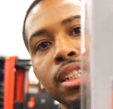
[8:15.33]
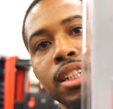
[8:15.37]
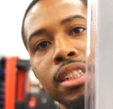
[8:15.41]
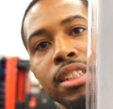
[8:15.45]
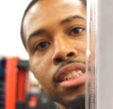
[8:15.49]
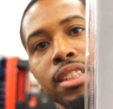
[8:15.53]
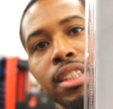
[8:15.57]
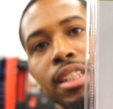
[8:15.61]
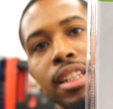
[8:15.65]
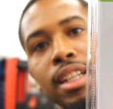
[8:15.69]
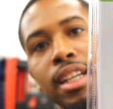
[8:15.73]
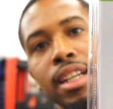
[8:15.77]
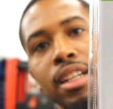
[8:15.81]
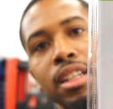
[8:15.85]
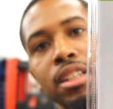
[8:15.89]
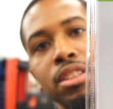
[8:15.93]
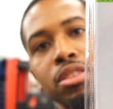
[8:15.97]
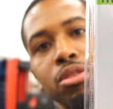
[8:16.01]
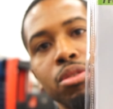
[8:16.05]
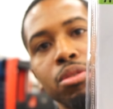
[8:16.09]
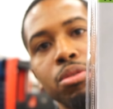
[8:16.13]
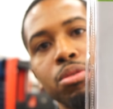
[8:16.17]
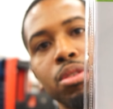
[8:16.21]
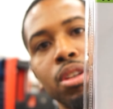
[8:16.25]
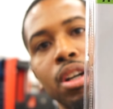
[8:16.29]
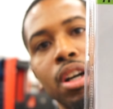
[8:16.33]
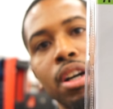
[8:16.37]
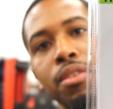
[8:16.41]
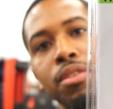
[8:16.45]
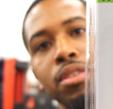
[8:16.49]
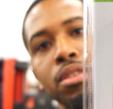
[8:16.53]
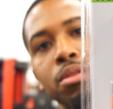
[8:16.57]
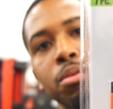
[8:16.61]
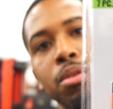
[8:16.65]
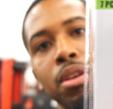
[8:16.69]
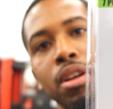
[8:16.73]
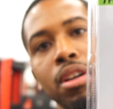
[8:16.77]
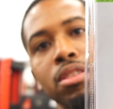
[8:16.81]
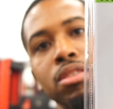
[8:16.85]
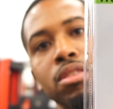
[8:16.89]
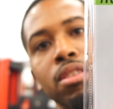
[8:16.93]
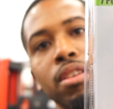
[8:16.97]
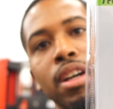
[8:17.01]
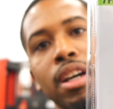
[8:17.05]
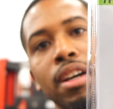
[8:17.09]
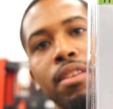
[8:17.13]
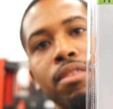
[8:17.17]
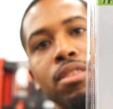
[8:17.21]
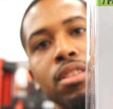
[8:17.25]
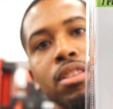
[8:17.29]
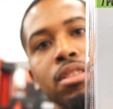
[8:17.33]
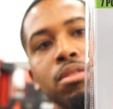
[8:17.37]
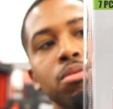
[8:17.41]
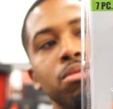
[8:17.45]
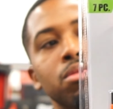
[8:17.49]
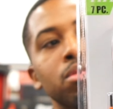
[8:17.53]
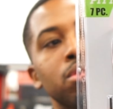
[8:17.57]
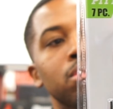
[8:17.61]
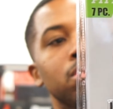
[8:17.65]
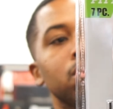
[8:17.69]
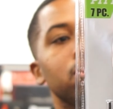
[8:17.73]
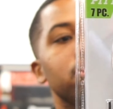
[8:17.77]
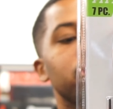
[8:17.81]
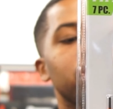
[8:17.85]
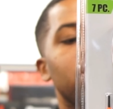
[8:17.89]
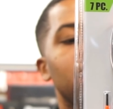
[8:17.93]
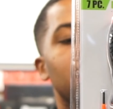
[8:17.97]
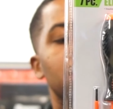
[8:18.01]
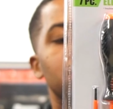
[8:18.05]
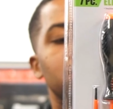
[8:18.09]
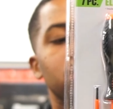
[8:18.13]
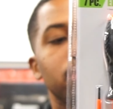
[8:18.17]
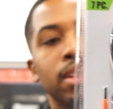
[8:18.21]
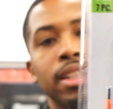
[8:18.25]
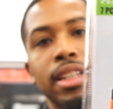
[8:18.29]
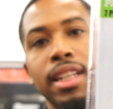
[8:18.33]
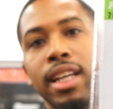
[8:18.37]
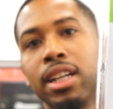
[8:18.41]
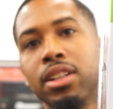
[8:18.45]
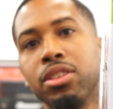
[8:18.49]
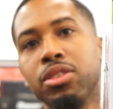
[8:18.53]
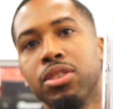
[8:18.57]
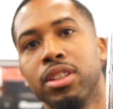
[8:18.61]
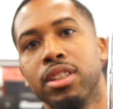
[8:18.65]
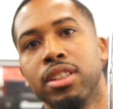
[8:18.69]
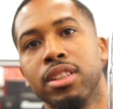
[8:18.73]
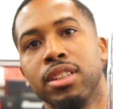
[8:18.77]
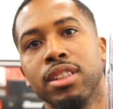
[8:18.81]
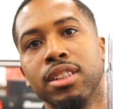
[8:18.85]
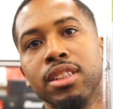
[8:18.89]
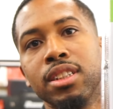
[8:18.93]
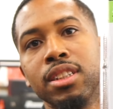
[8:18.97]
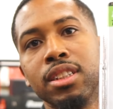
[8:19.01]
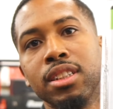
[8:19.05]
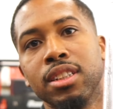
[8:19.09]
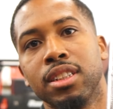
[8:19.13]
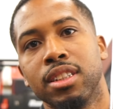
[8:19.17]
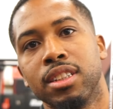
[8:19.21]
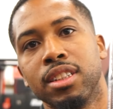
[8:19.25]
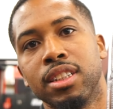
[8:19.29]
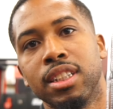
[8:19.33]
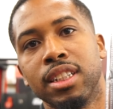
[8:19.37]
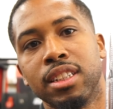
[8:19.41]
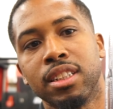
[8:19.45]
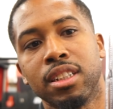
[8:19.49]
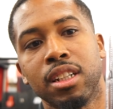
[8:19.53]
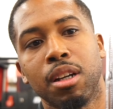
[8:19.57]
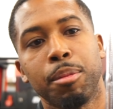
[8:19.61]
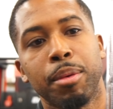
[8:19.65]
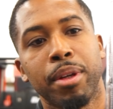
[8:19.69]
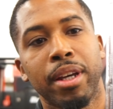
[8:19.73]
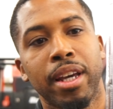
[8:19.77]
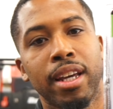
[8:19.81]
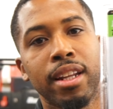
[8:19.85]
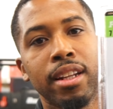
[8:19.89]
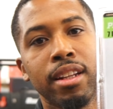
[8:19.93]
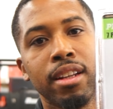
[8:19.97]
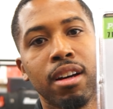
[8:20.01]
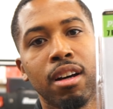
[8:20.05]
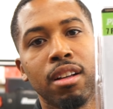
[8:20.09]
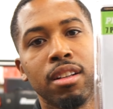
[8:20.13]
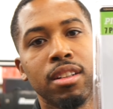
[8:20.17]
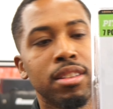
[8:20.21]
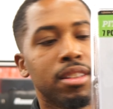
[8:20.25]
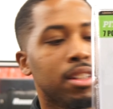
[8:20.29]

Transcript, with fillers: insulator screwdrivers. We also have this one too for all you electricians. These come in handy all the